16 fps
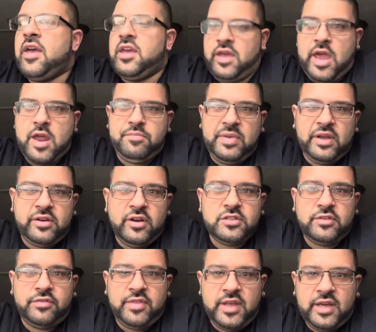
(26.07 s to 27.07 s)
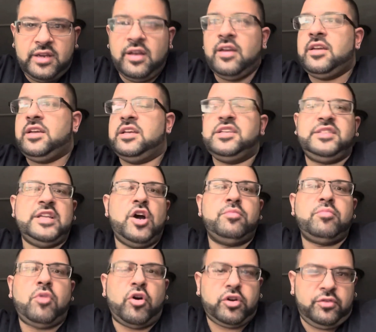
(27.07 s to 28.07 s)
and because of that, he is now
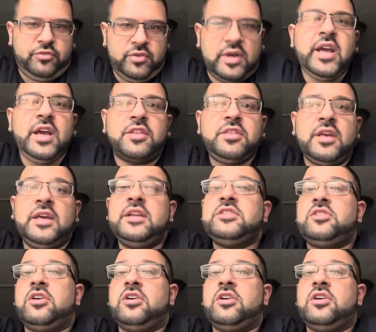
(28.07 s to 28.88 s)
marked for death and